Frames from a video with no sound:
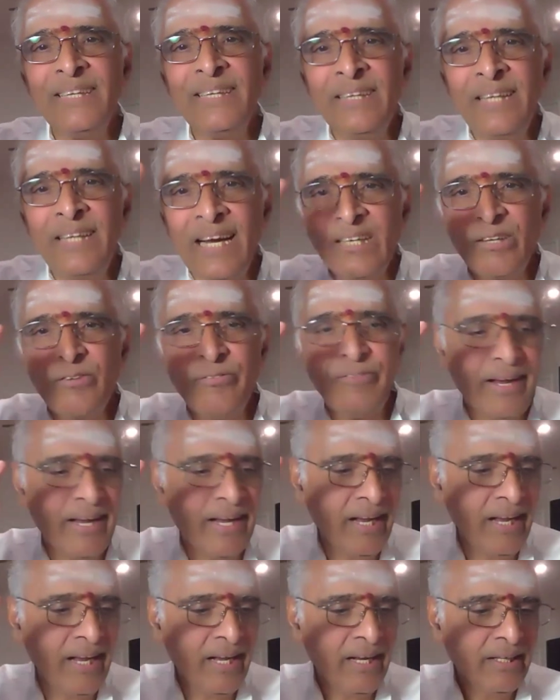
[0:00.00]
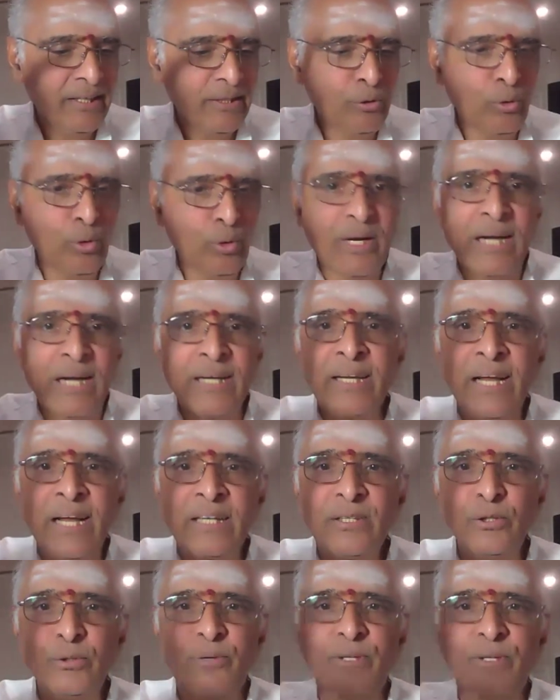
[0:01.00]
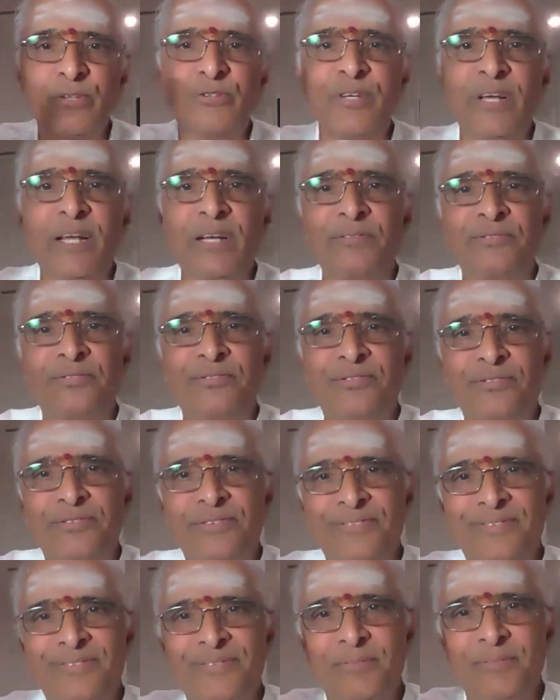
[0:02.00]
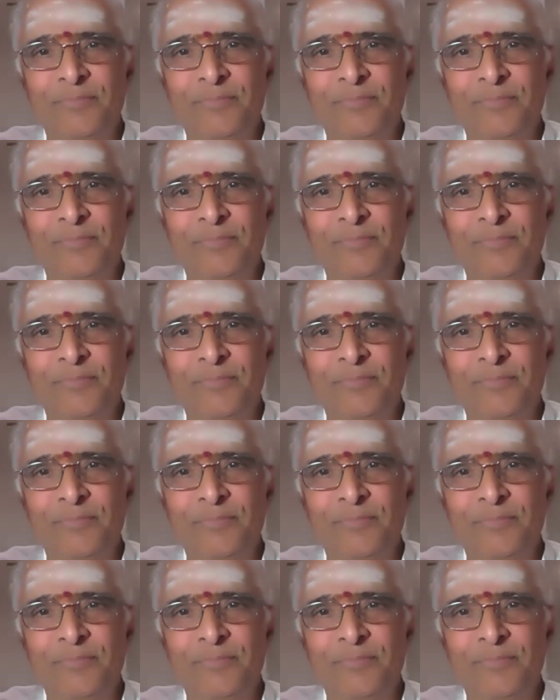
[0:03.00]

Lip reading: In that way, you conduct yourself.